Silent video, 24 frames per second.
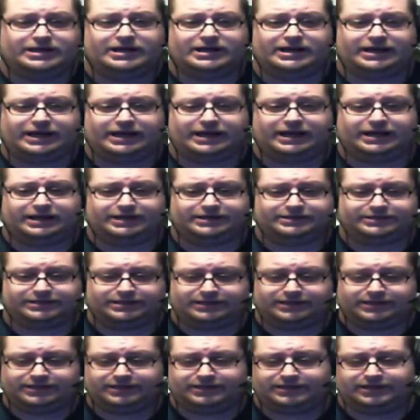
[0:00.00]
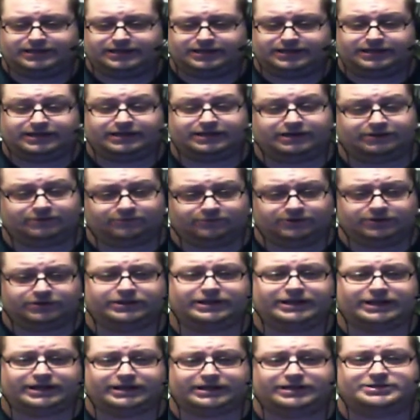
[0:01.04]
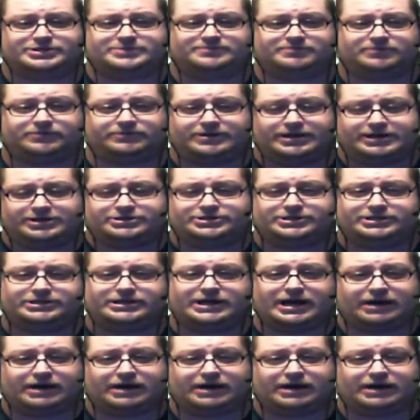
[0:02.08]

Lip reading: And really an inspiration.